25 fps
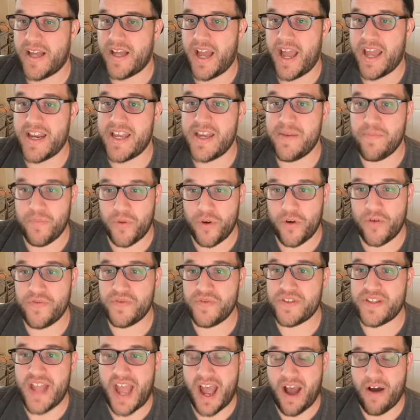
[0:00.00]
And he
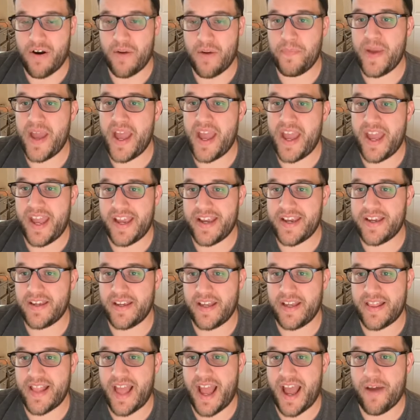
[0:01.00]
moves down a peg
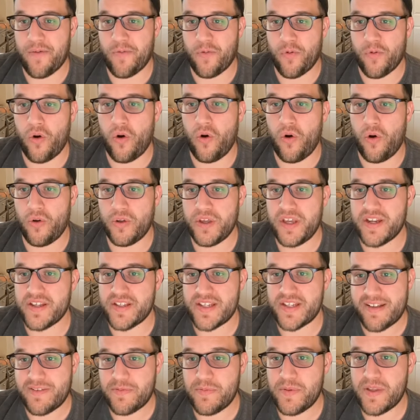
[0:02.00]
in that role. He
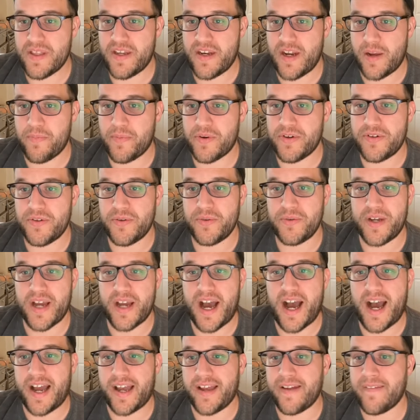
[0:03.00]
doesn't have to be the number two
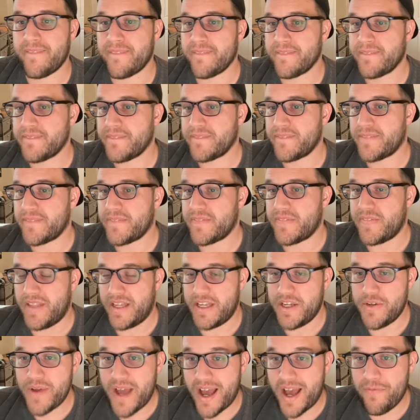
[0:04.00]
guy.
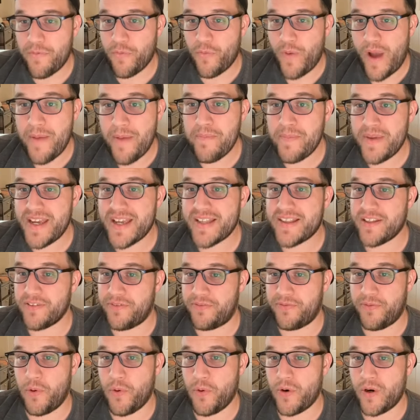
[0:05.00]
Then you have Wemby at the
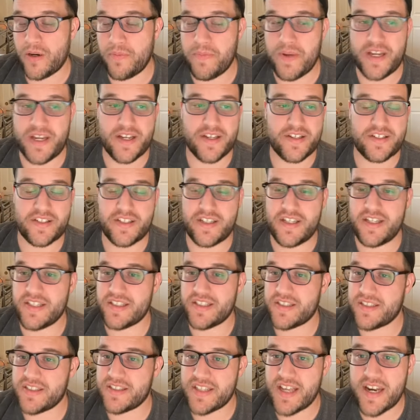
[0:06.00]
four because he
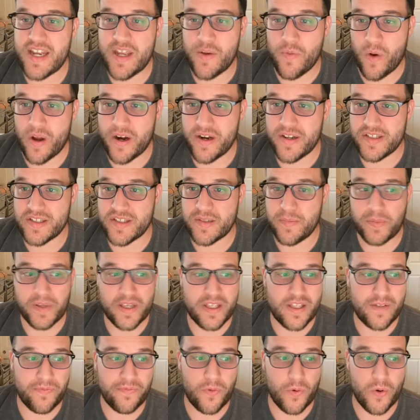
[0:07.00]
said he wanted to
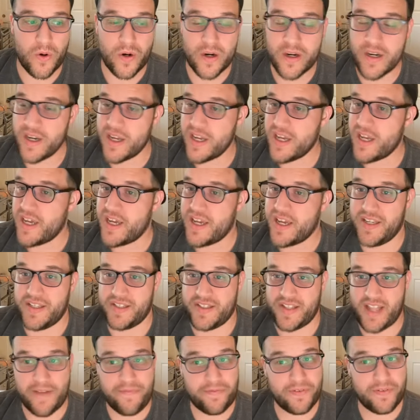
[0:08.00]
play the four.
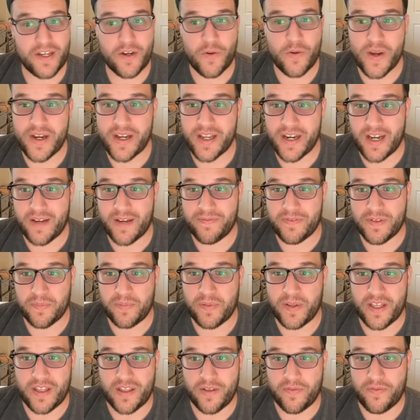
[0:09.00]
He's definitely quick enough to
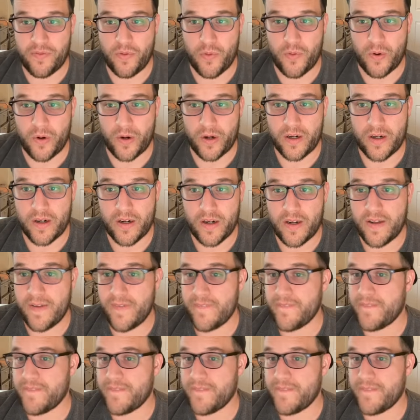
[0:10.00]
play the four.